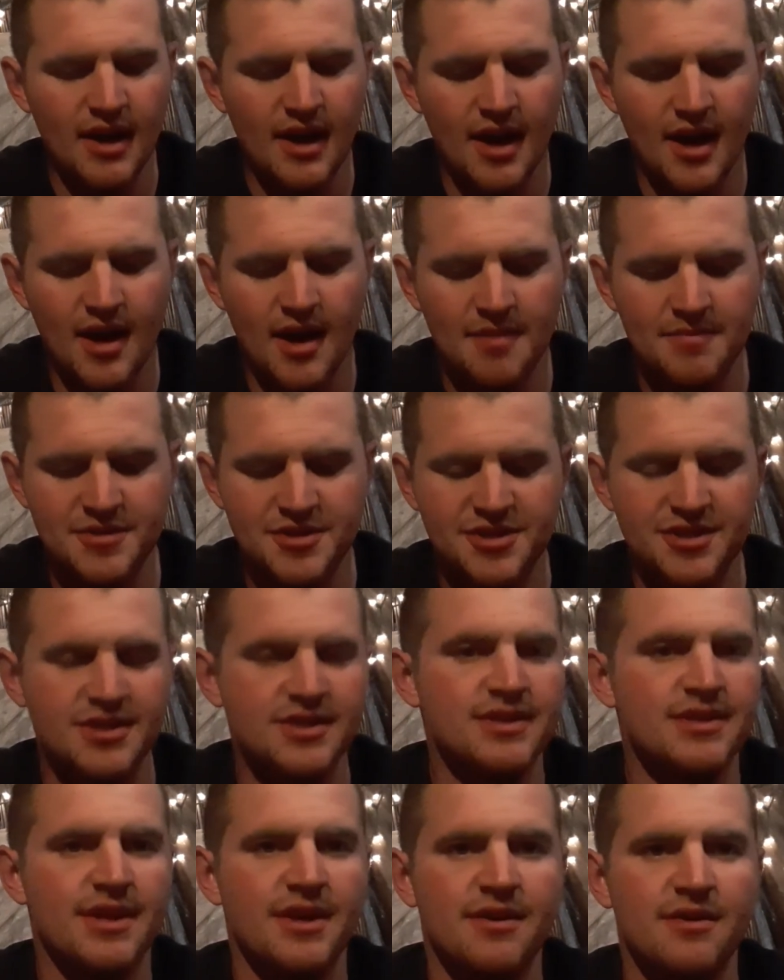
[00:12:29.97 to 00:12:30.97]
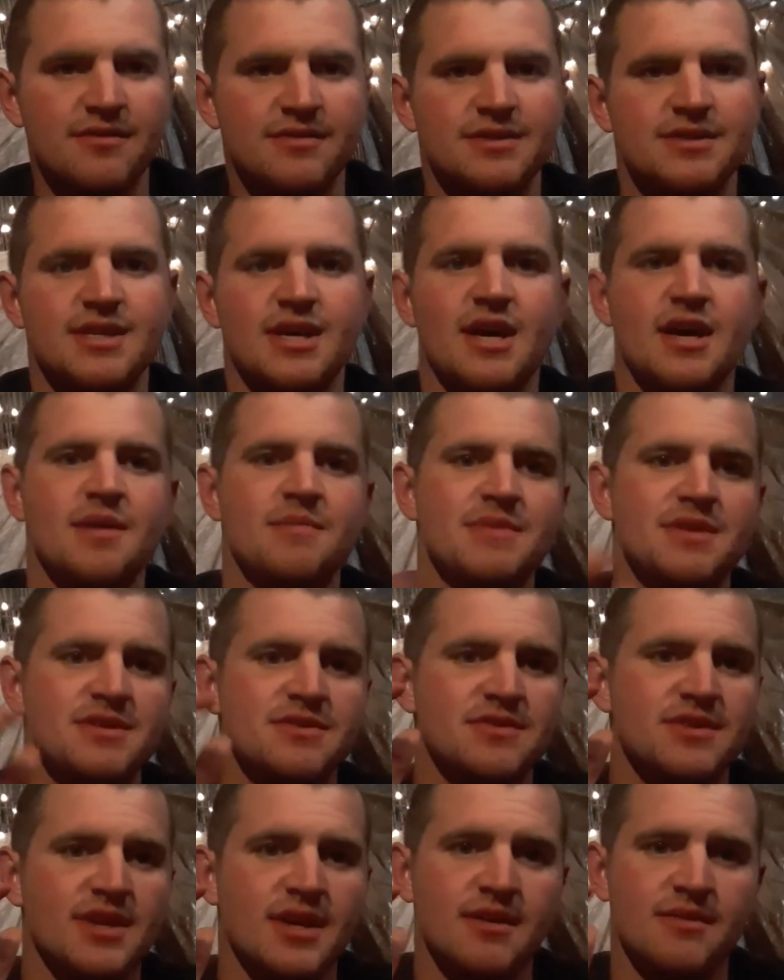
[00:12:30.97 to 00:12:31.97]
I'm sure that over time these
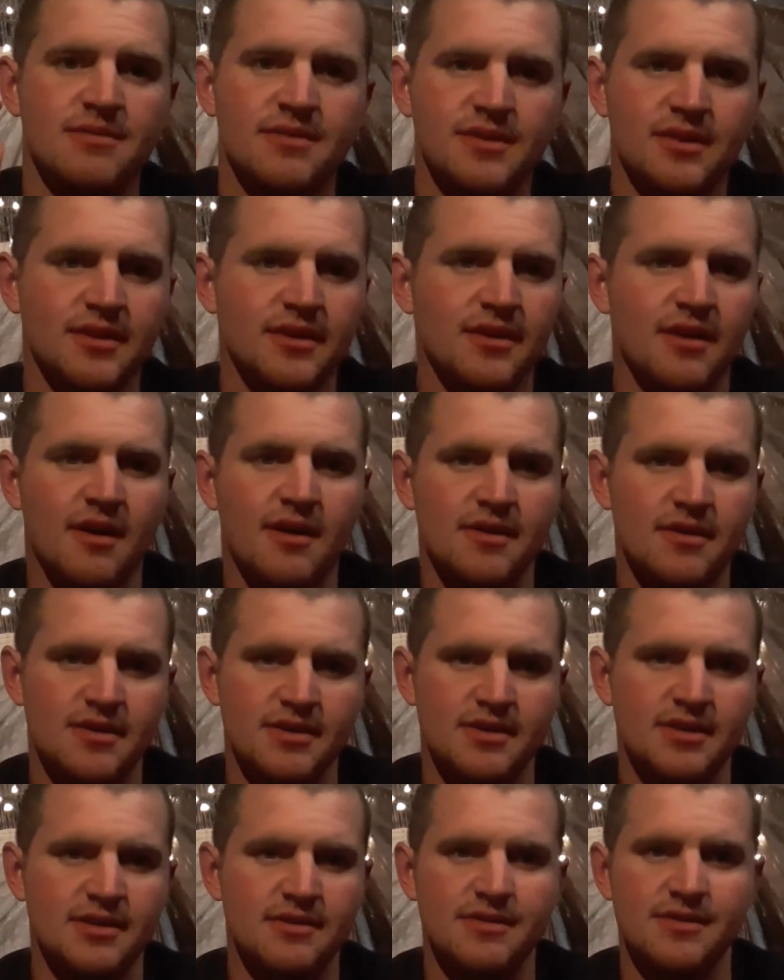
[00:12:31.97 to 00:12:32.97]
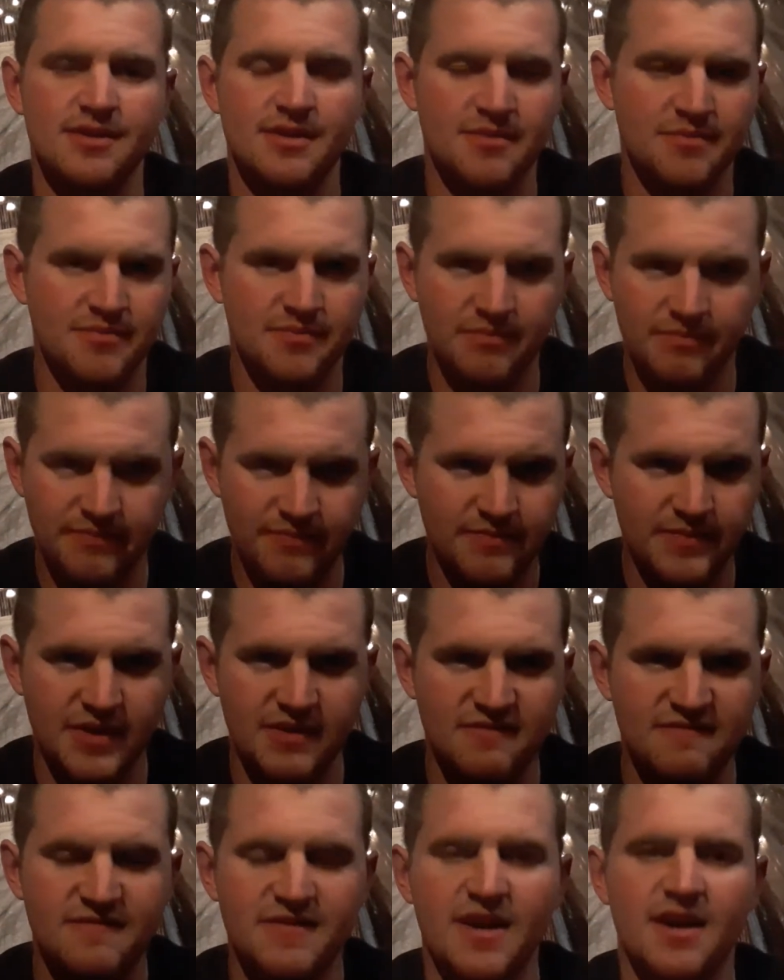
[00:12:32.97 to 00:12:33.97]
would get really hard to deal with. They'd be
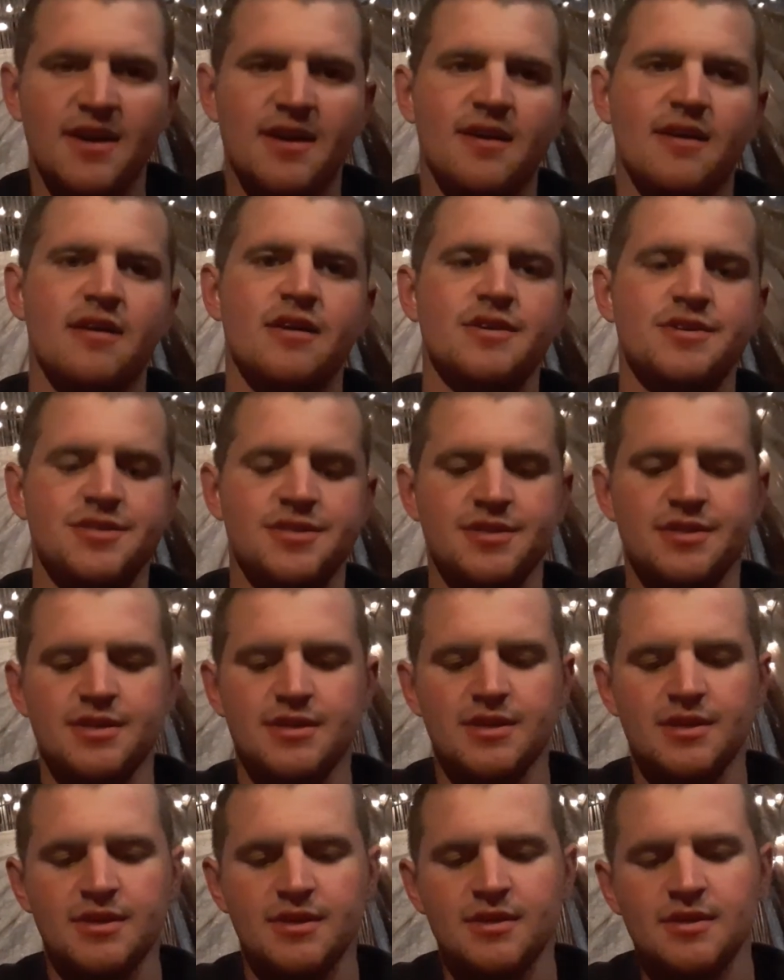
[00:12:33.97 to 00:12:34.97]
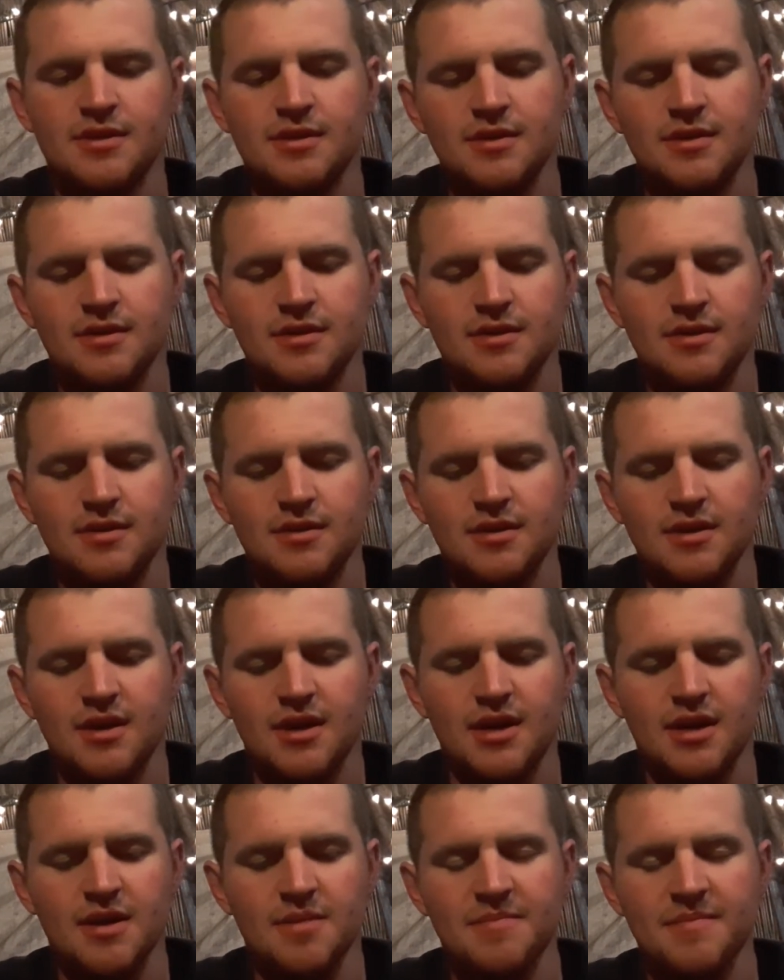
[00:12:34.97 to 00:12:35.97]
very harsh.
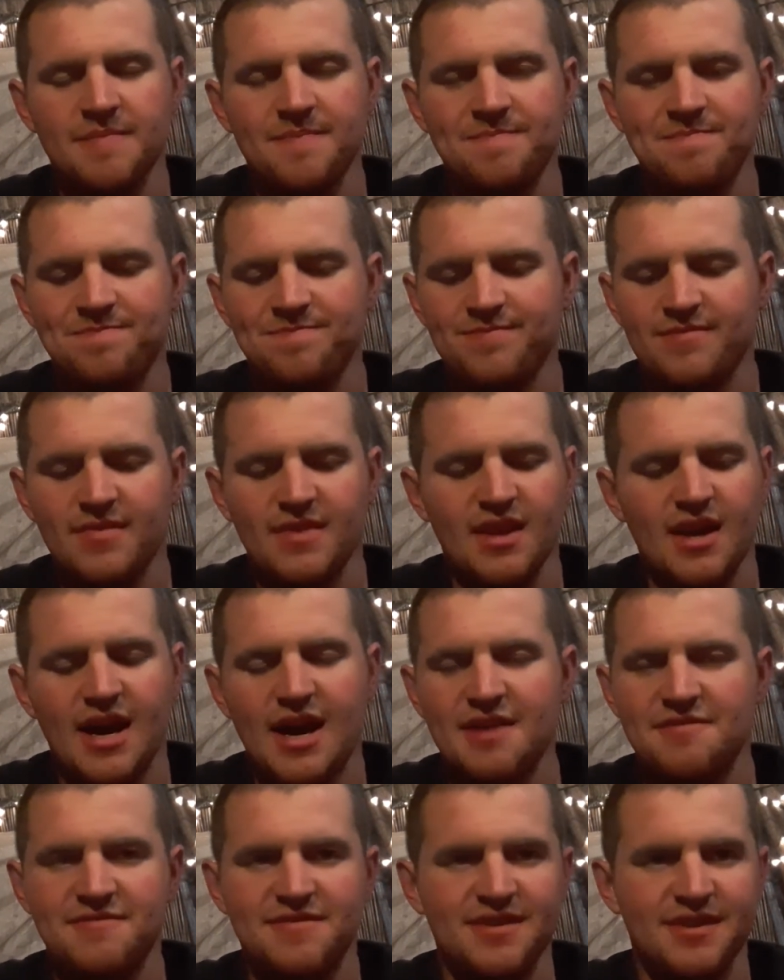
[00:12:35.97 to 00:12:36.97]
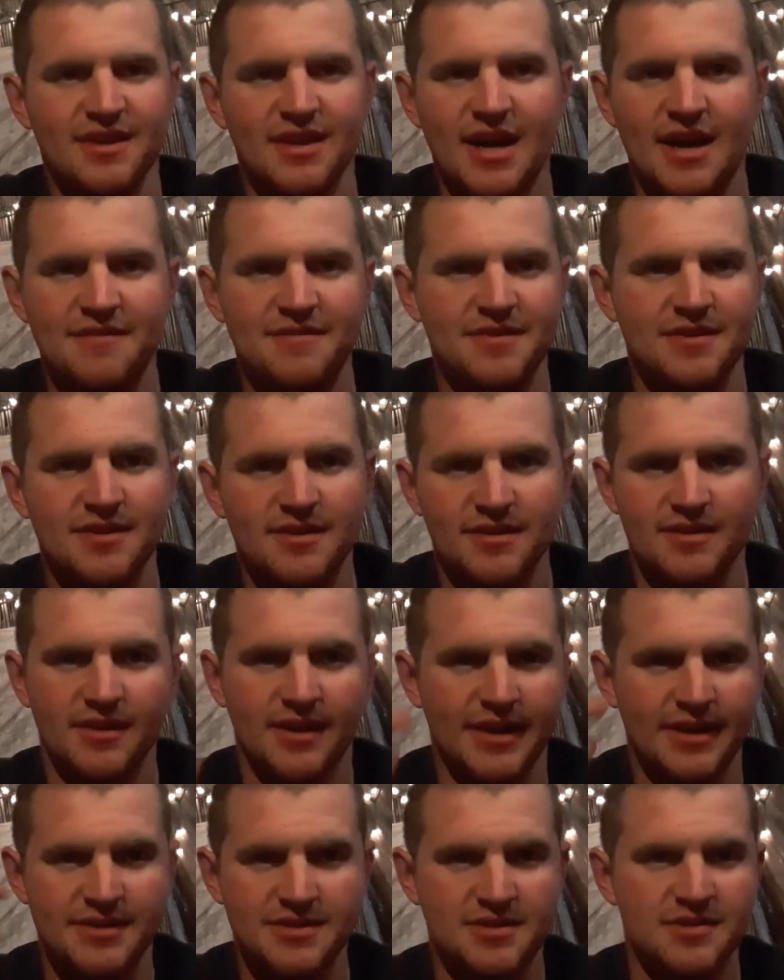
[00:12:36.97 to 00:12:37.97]
I feel after
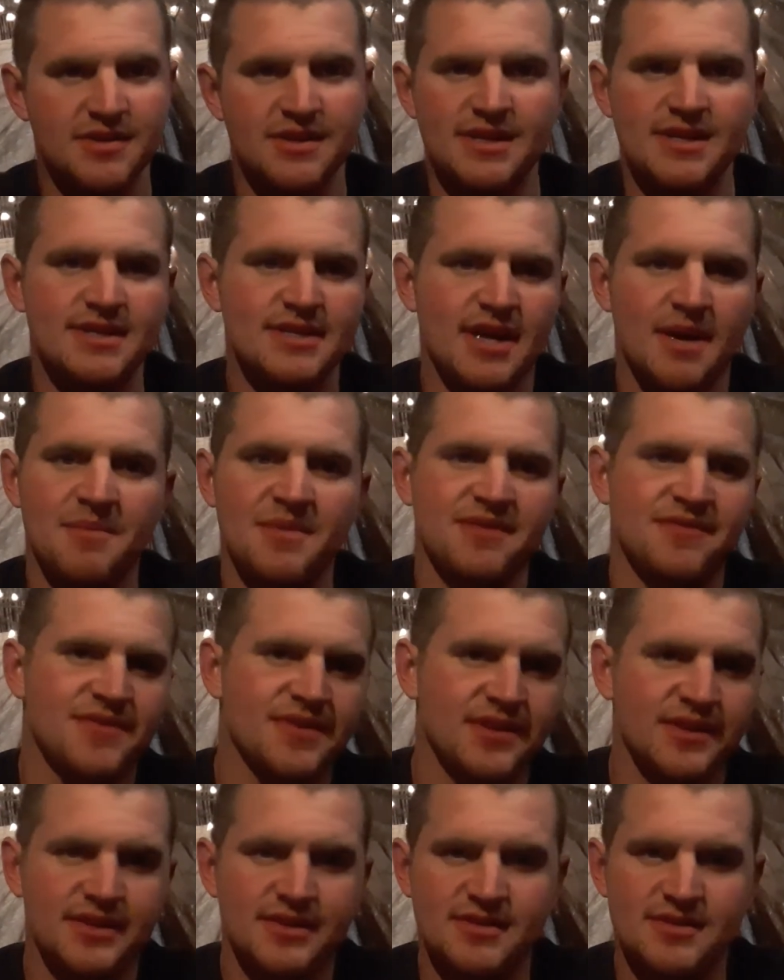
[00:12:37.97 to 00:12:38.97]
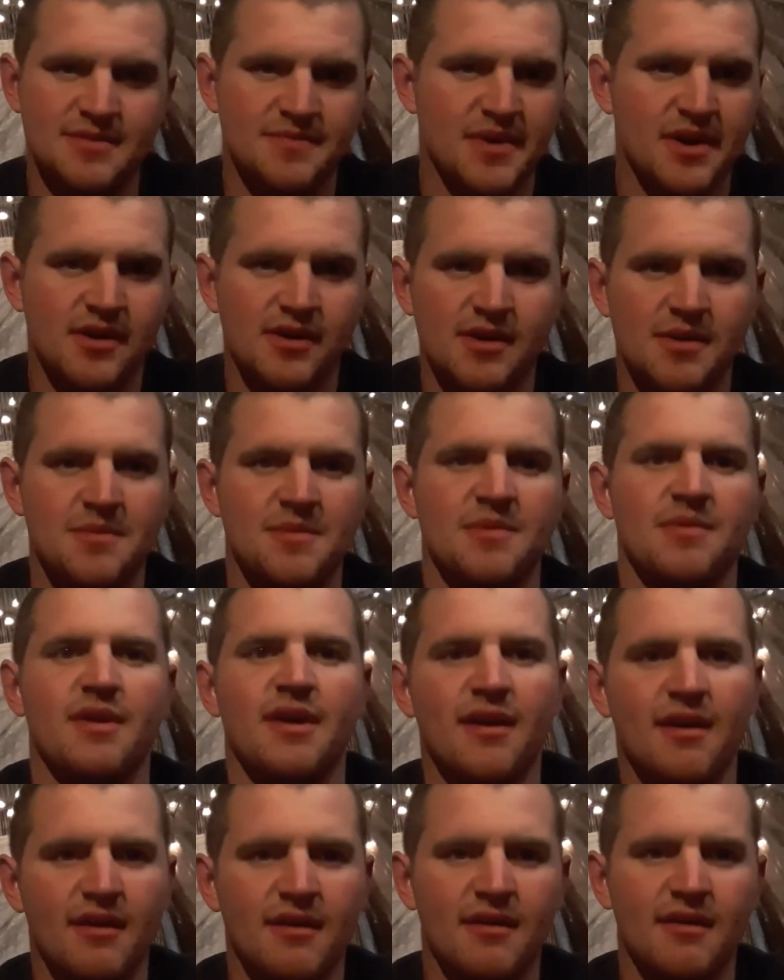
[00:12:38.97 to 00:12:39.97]
like 2 of these, I'm gonna feel it tomorrow. I'm gonna be
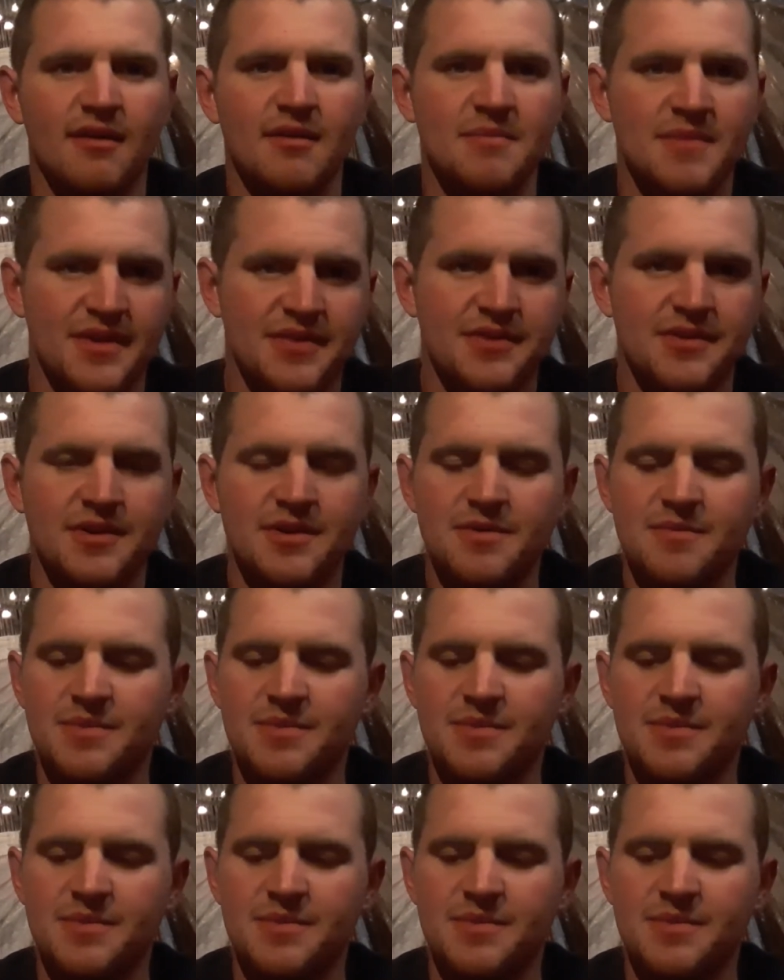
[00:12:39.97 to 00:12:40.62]
like, in my throat.